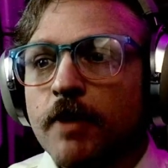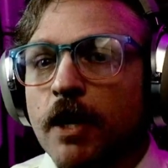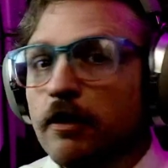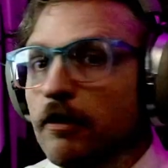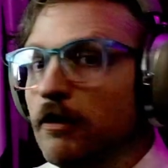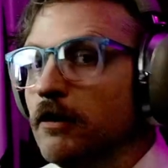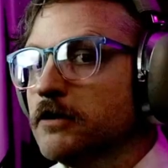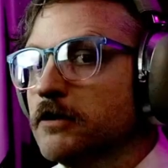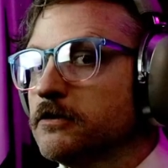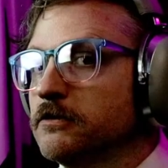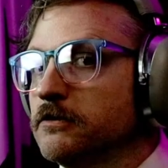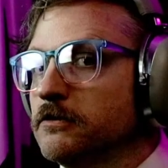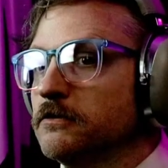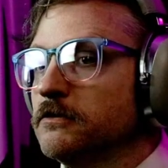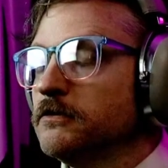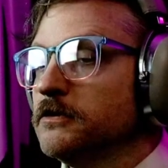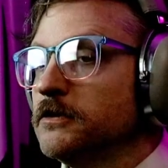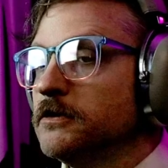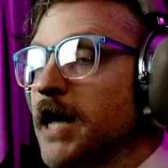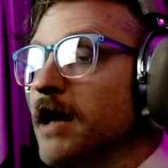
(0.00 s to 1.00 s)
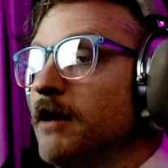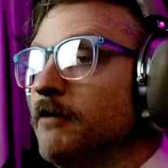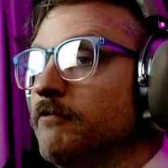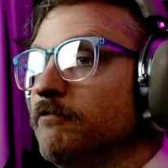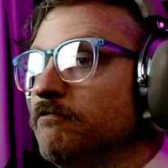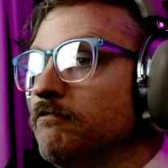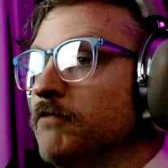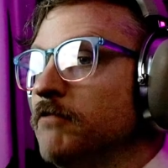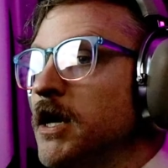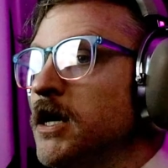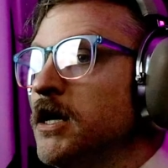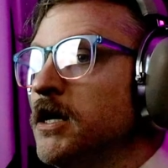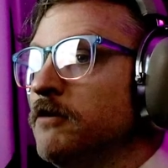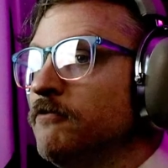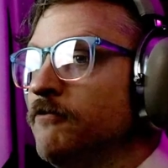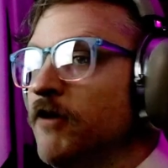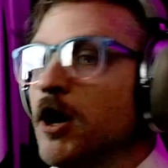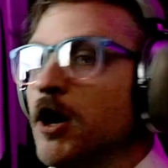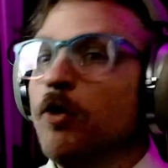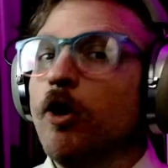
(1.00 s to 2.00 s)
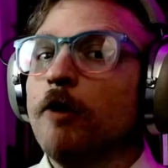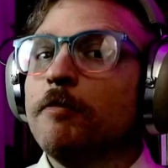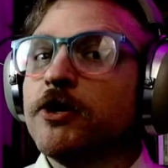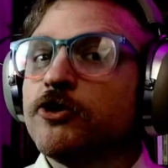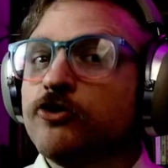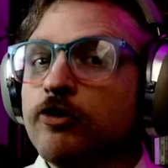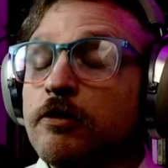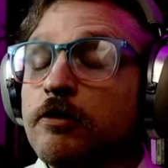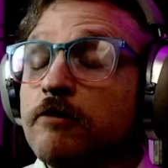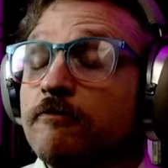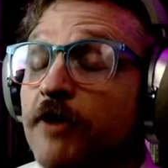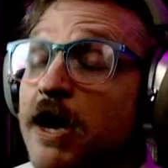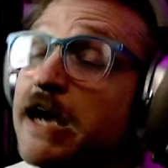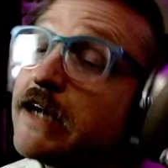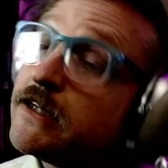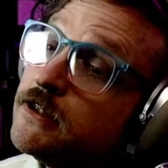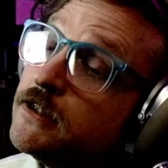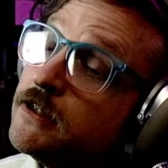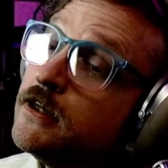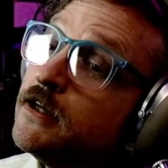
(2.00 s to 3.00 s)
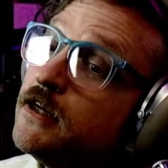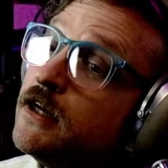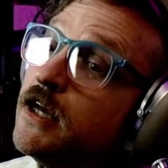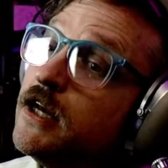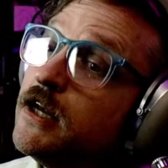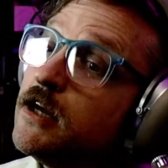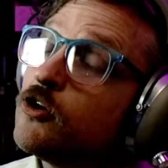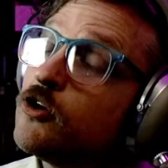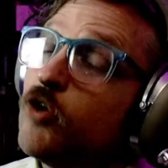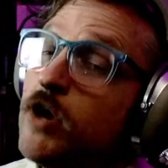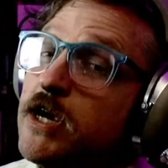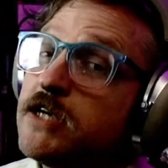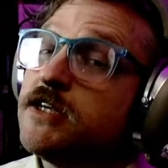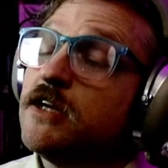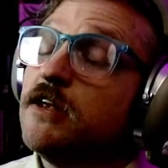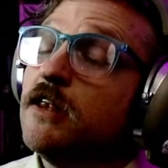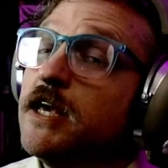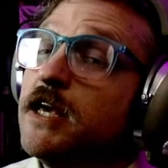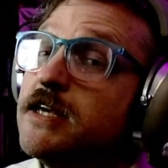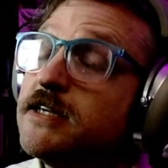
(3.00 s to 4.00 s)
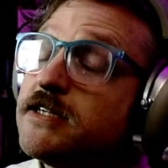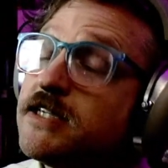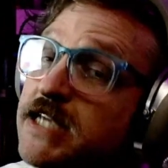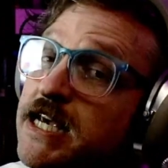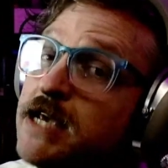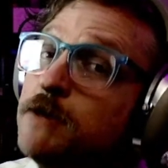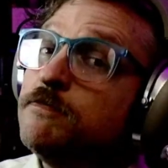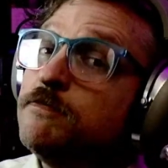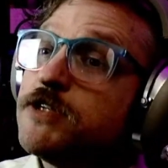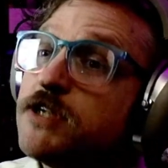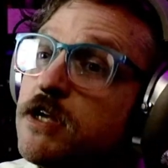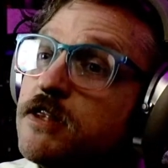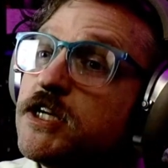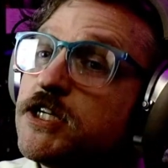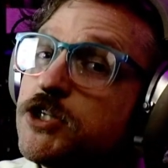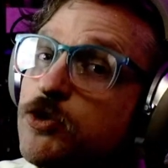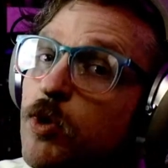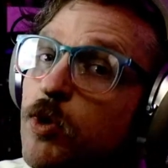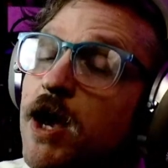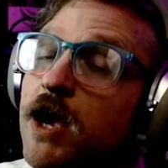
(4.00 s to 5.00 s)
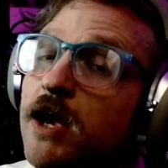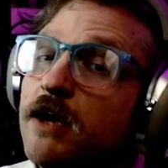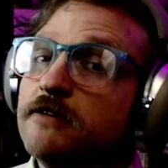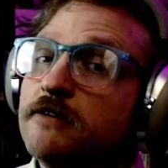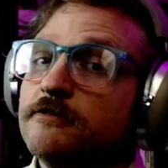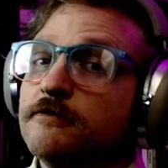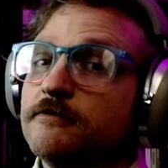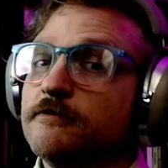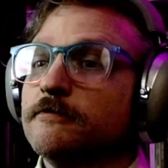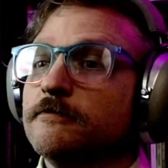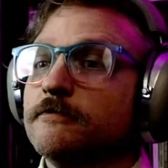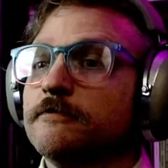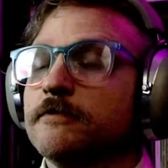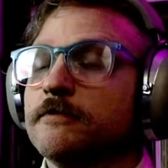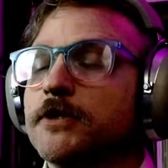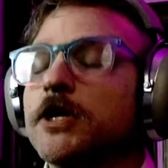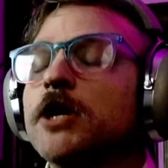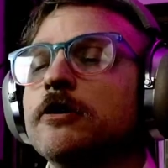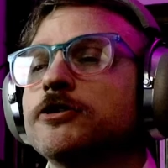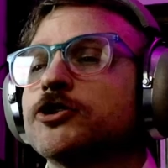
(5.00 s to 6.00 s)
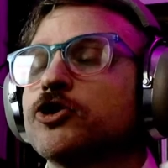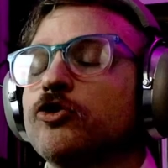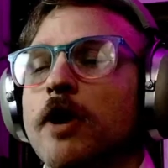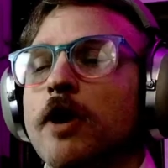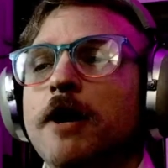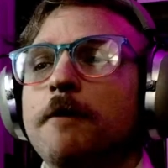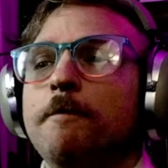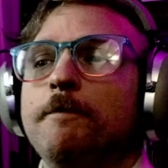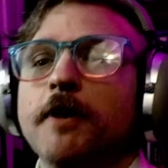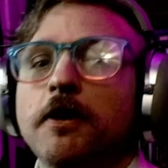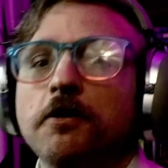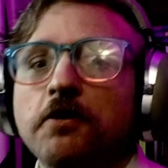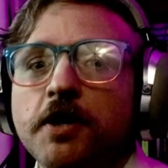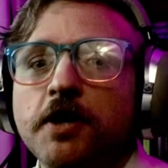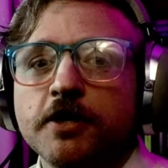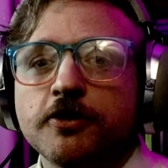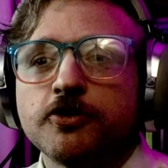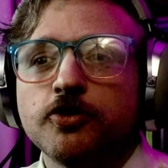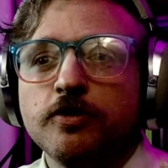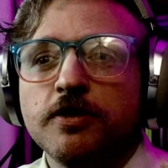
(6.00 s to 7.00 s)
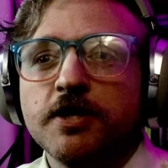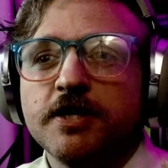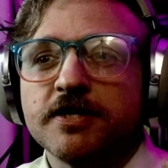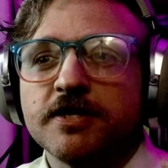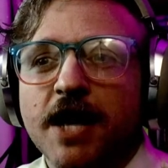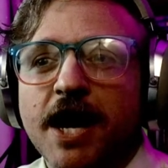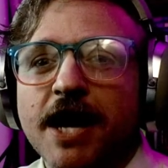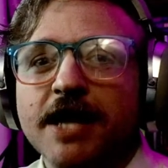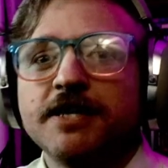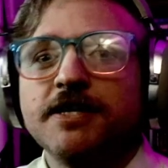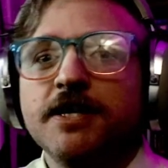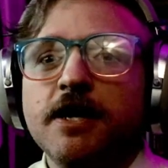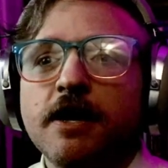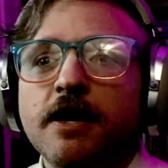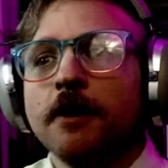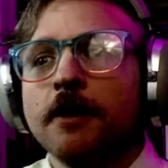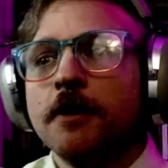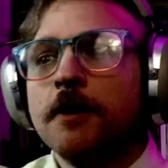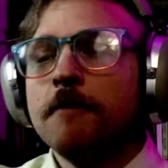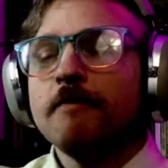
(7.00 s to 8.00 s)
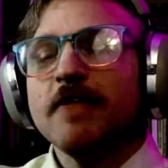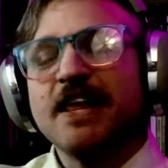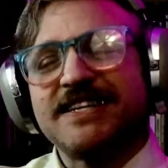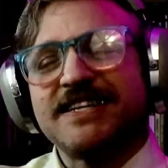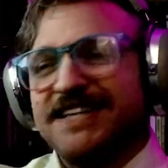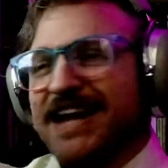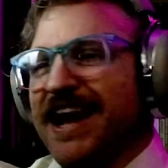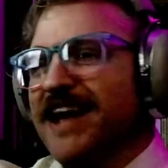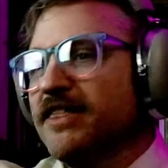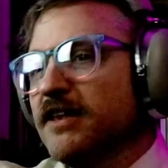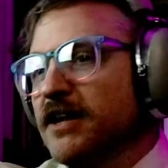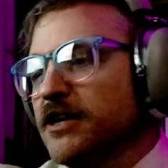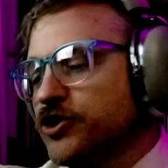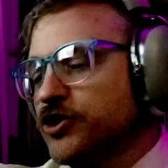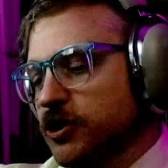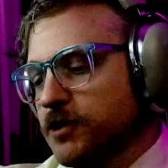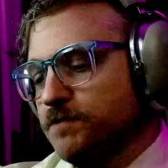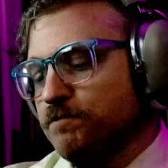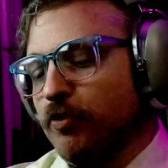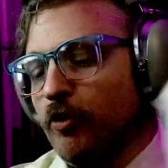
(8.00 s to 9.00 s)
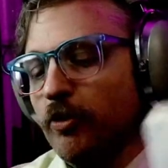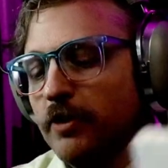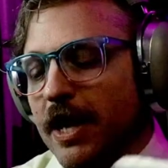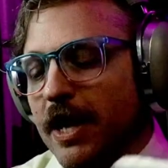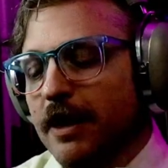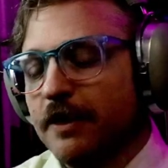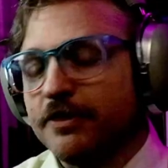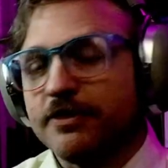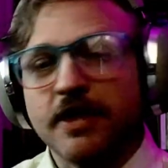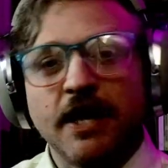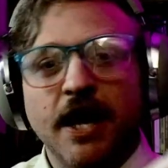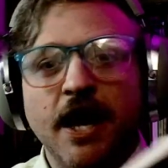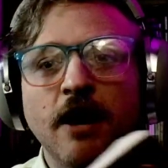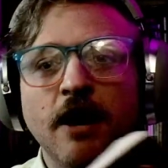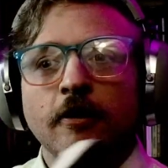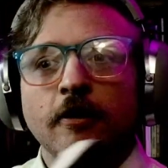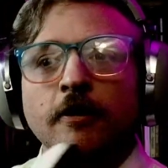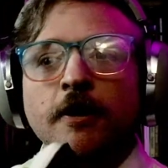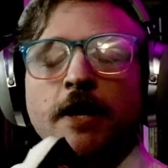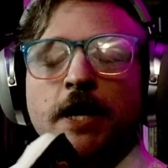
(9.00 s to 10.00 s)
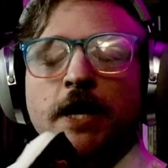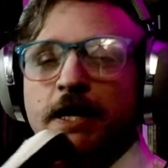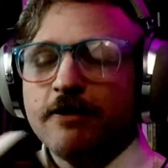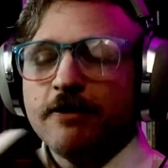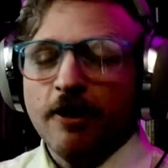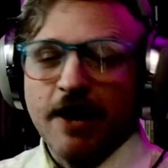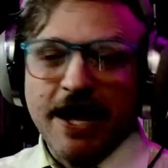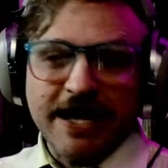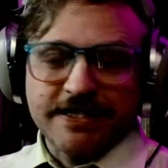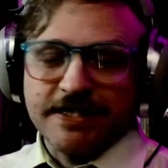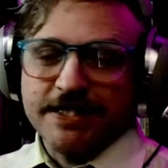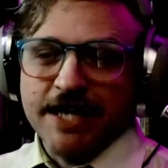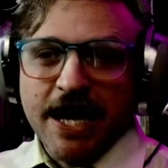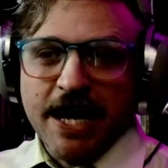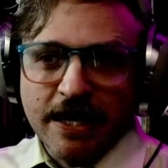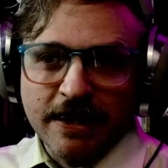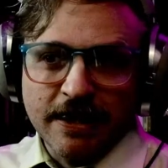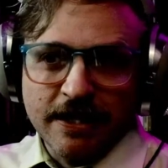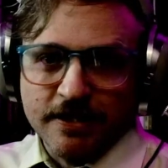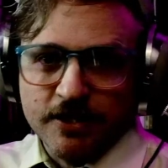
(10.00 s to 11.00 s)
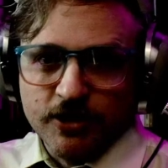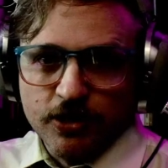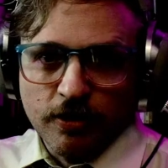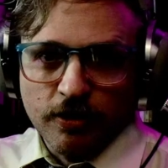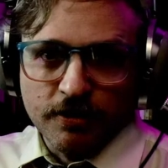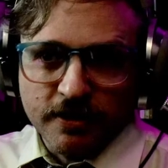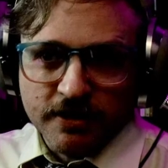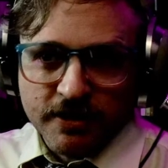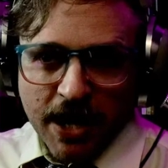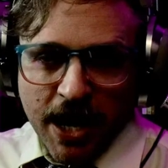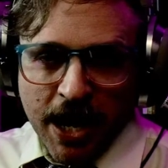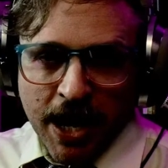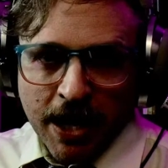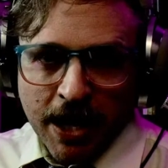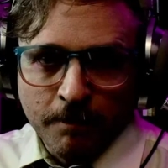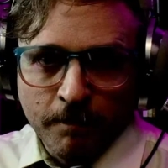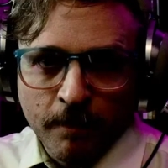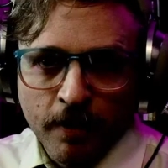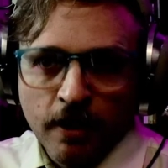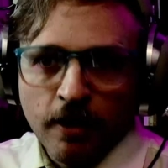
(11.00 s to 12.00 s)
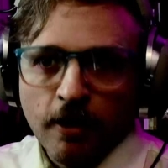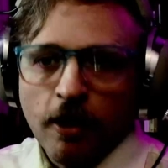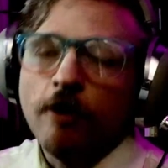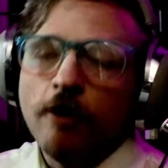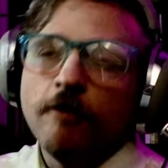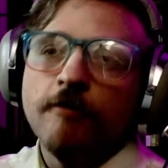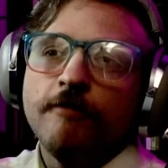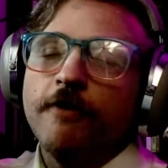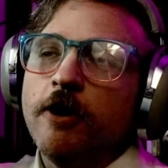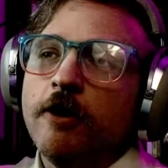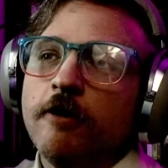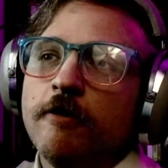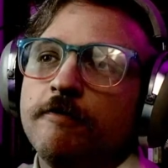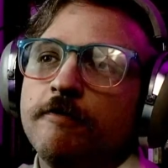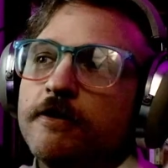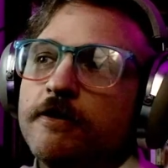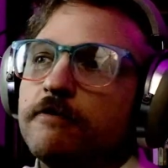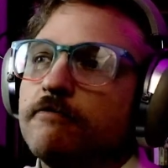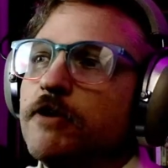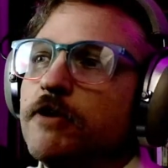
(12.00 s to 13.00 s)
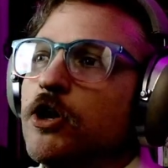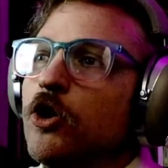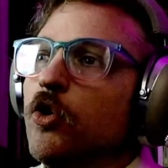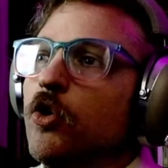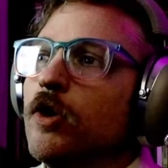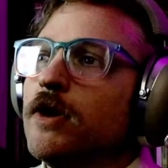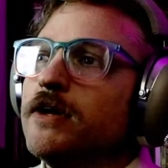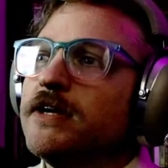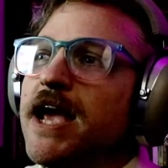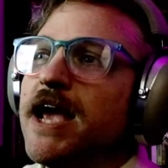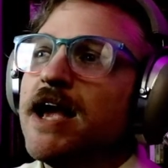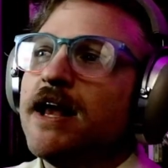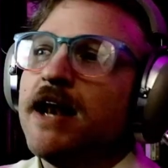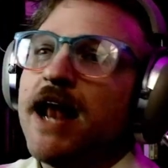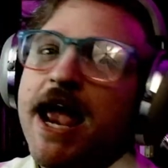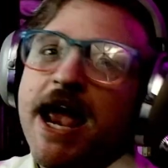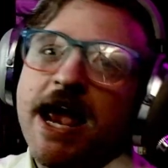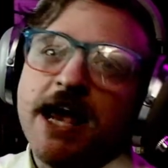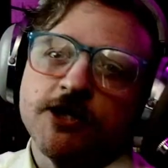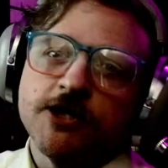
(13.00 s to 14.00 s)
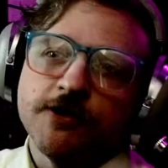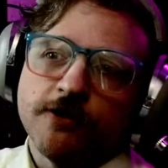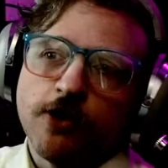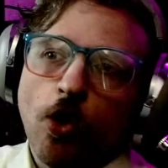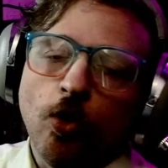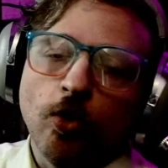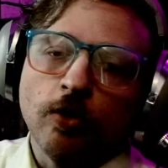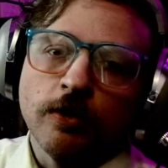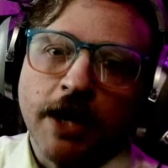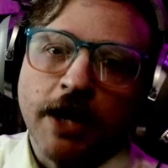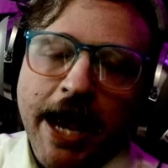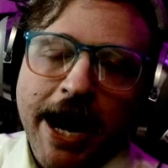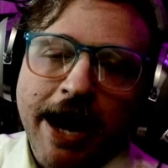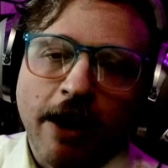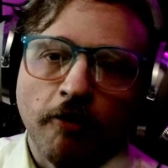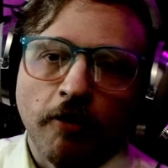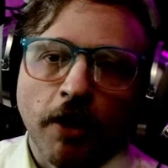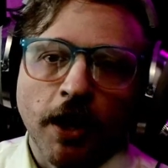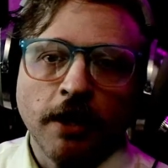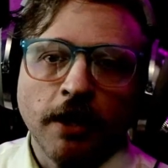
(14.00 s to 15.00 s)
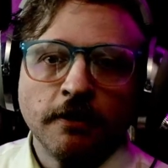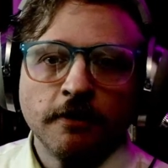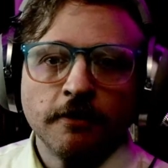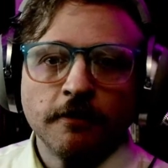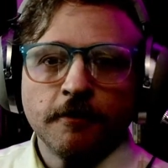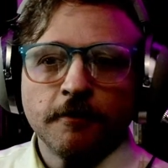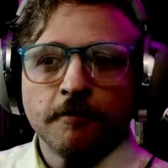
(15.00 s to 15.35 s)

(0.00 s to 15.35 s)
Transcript: And look, that may very well be true. In fact, it increasingly seems this way. There is credibility to this idea. It's not that it's just pulled out of thin air. They're not saying this during the time Of, of, you know, a day and age, a golden era